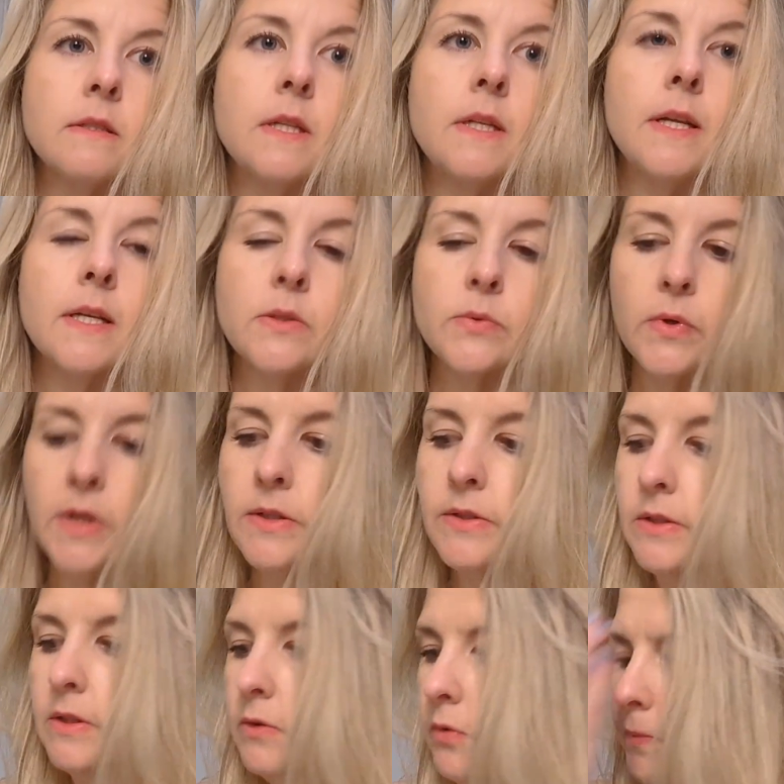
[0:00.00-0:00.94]
The next one I
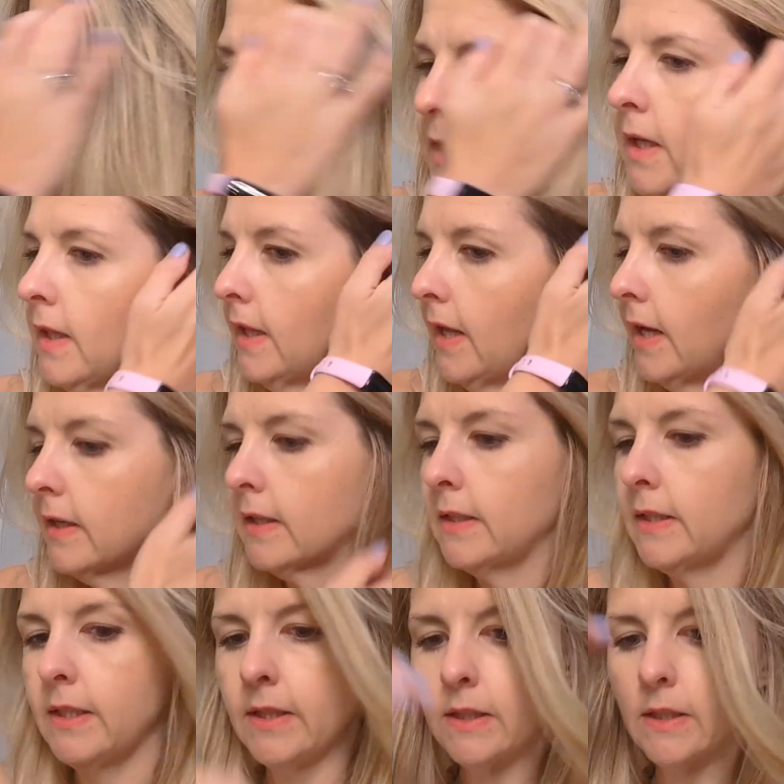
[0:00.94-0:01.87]
do will be a lot
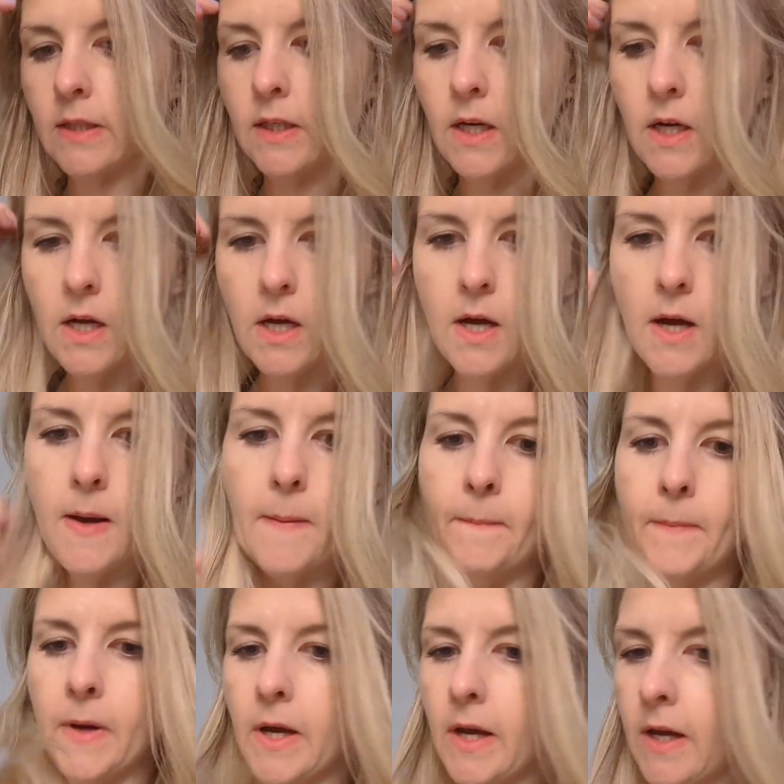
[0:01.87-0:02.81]
cleaner,
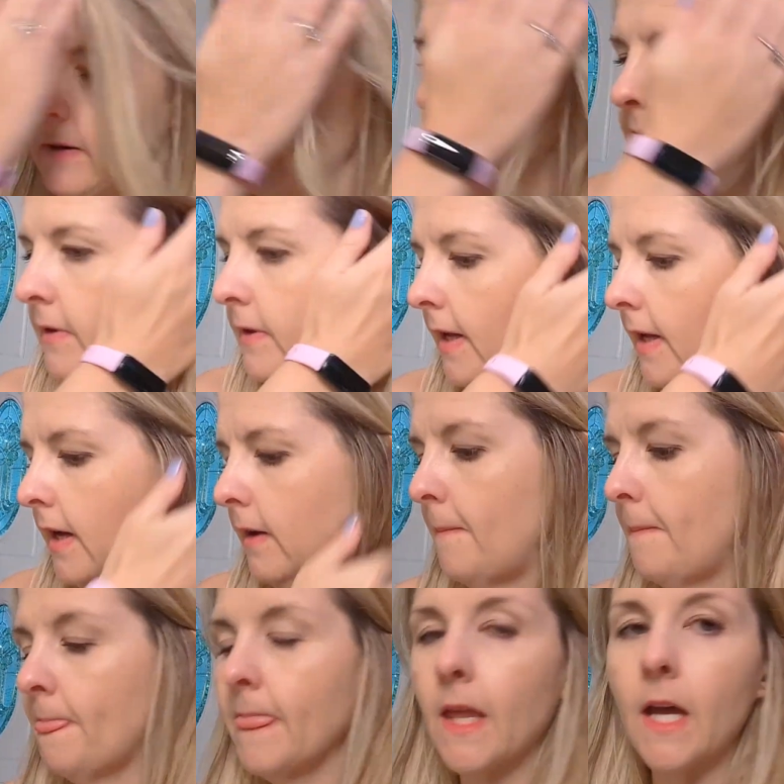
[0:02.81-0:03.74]
but for
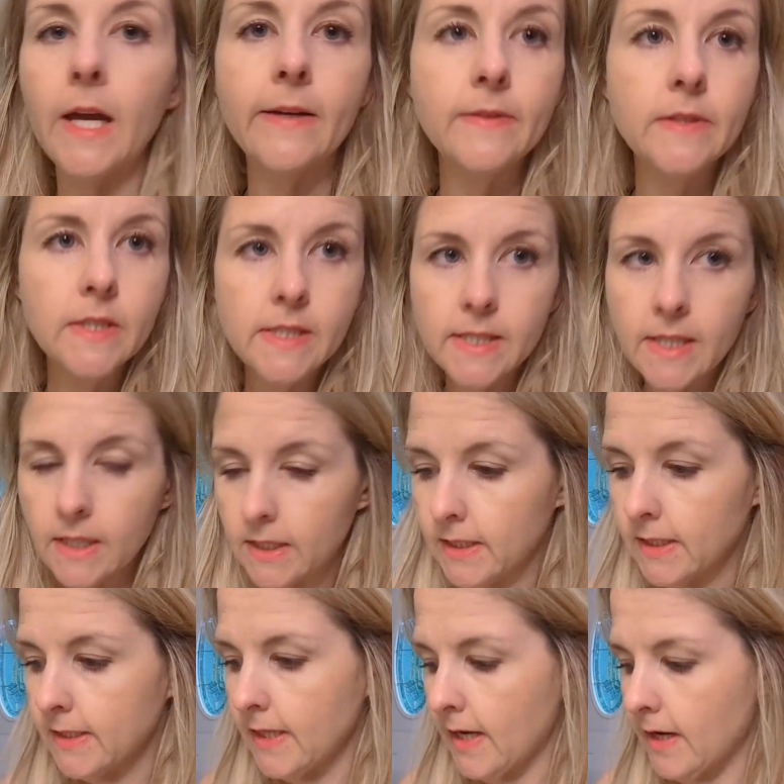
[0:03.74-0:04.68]
now, I've just sanded
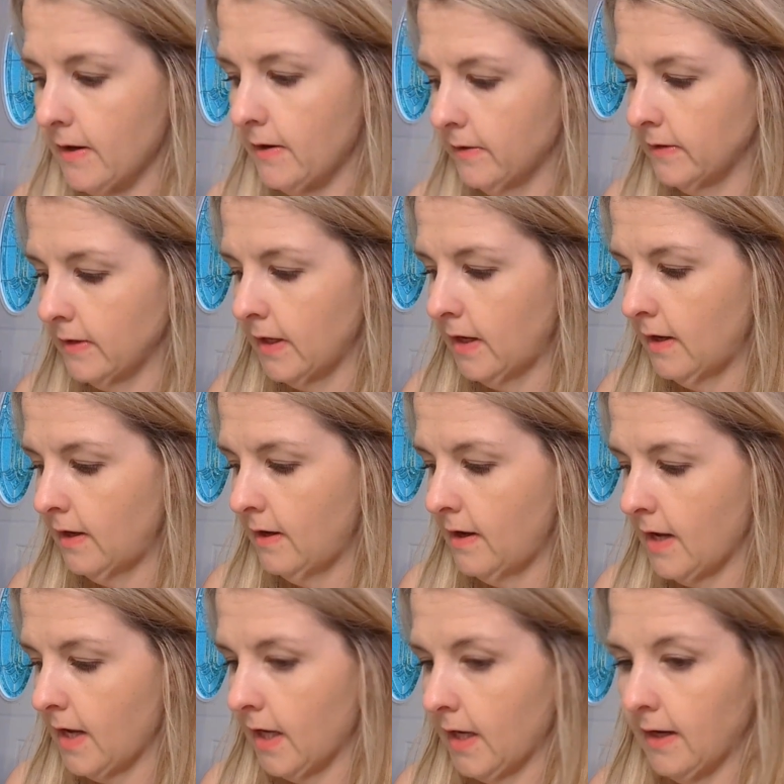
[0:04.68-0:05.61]
it down
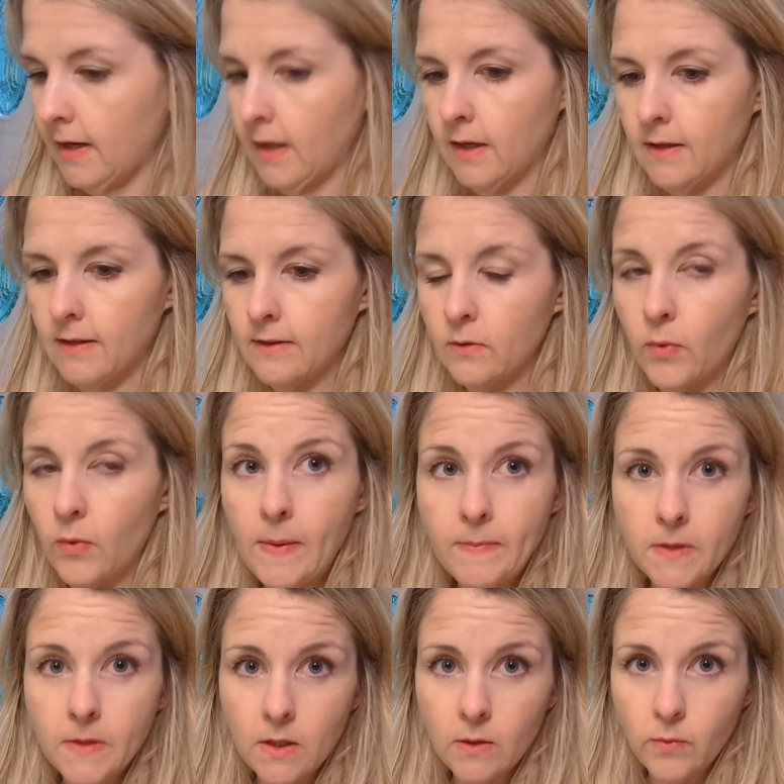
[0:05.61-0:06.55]
and
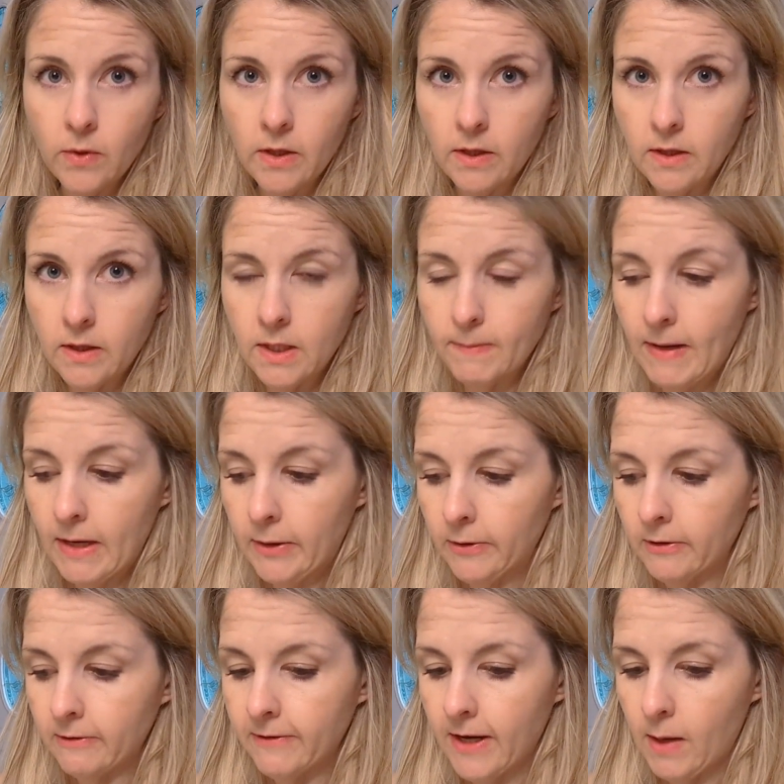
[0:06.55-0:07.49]
wiped it with the
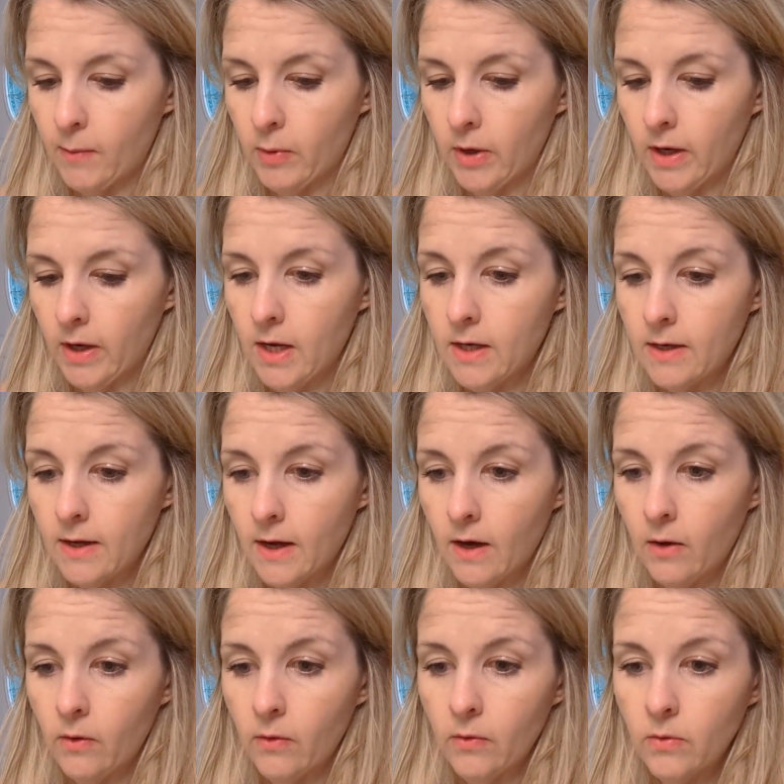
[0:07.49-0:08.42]
microfiber, and
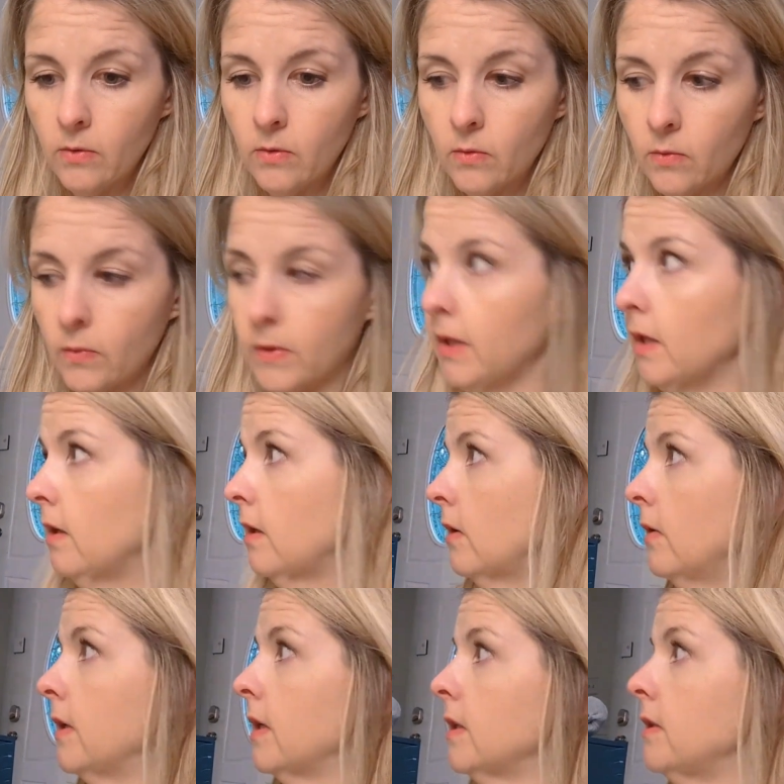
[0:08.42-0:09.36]
now we are
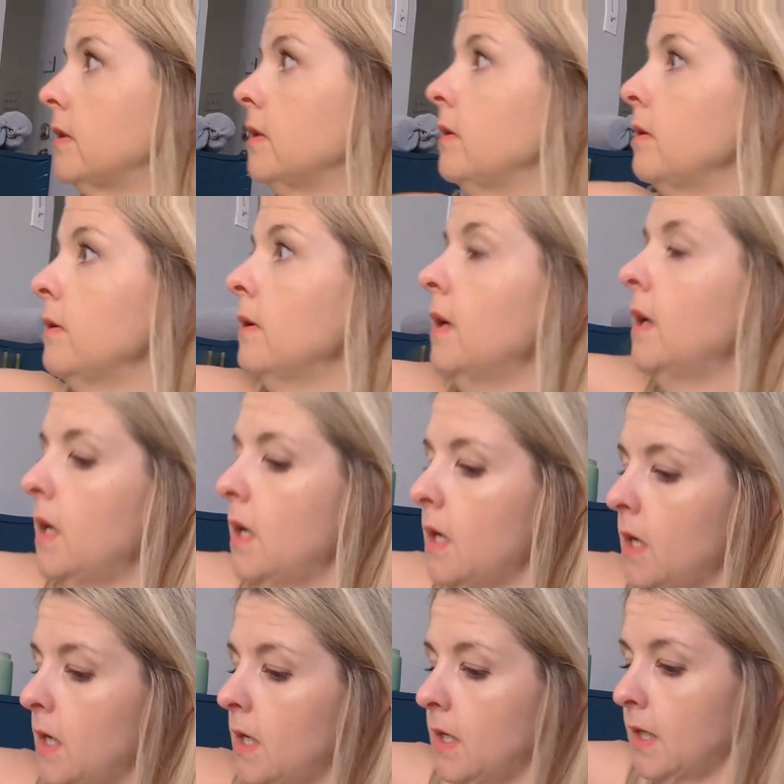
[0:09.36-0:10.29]
going to
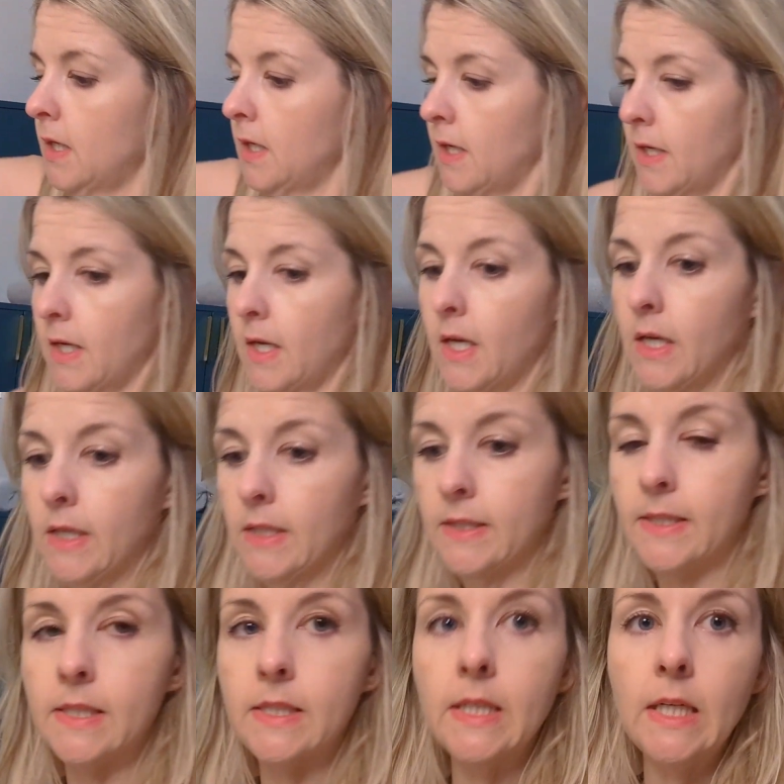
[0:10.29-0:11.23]

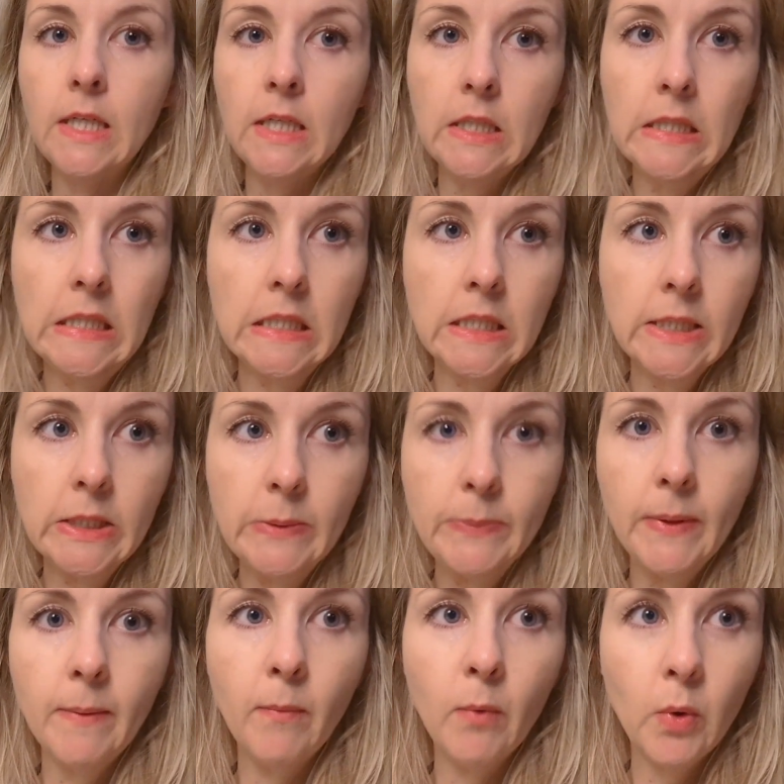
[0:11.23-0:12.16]
stain a little
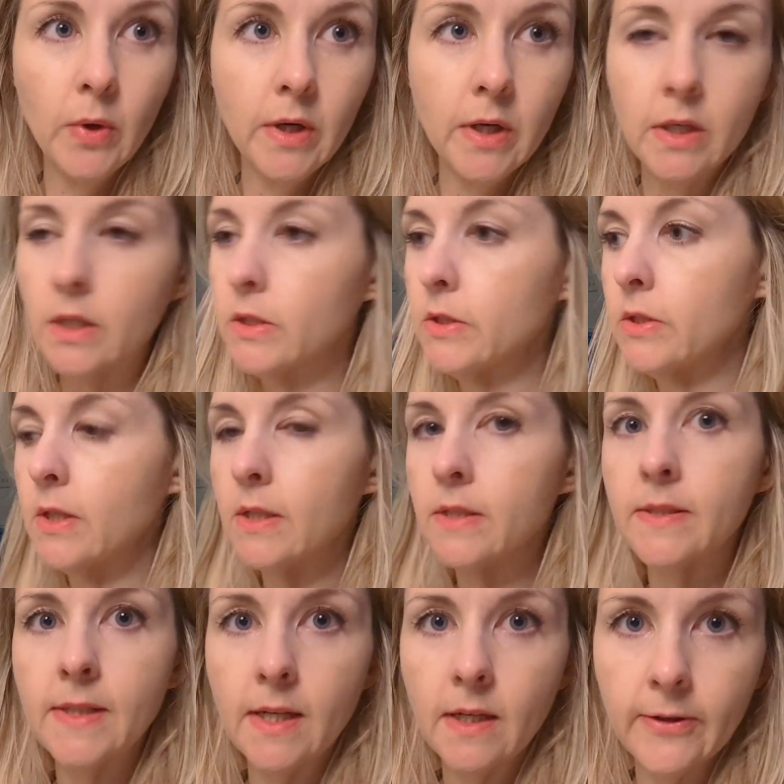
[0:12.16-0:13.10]
bit more
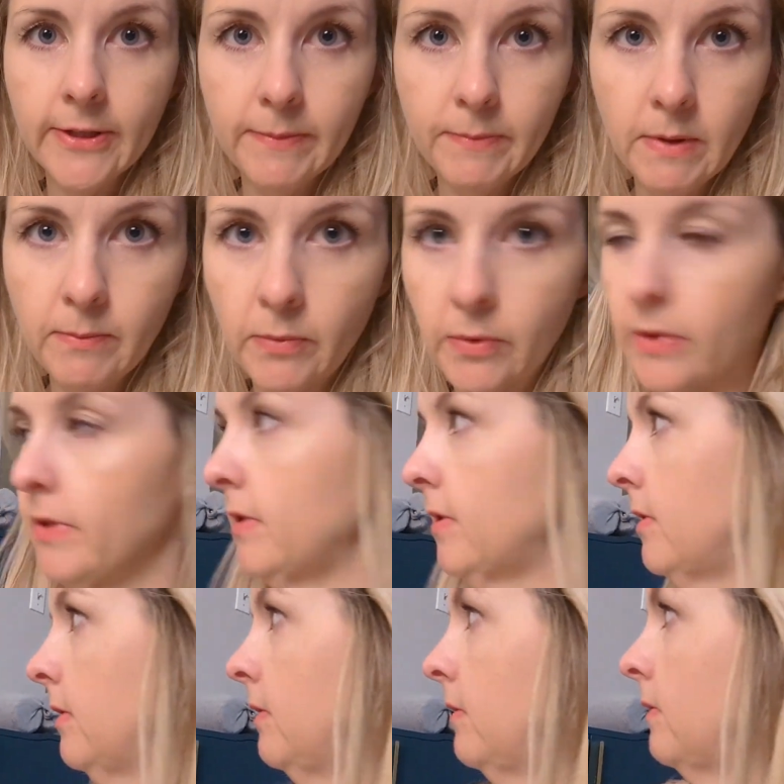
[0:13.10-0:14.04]

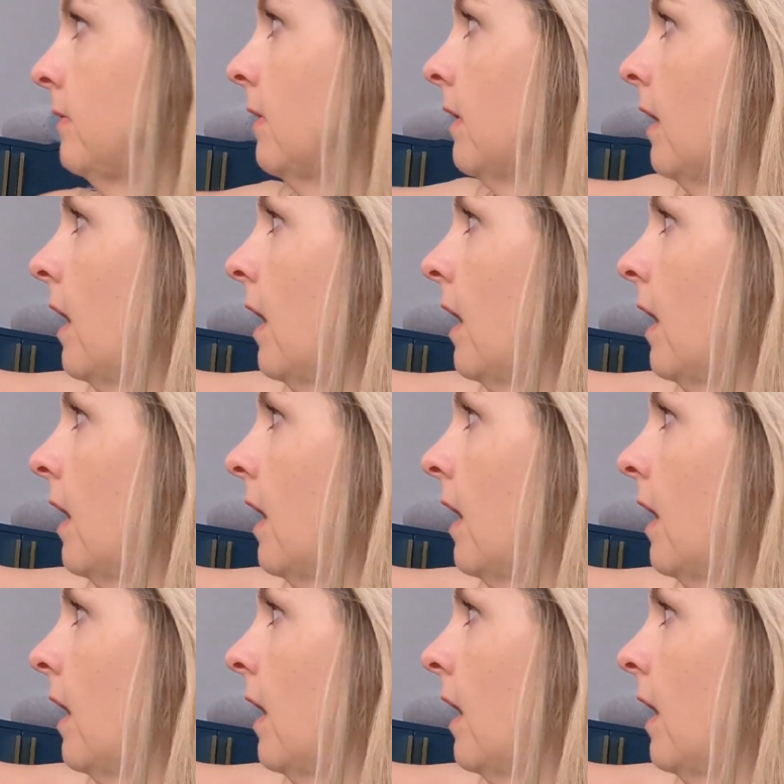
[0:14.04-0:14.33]
to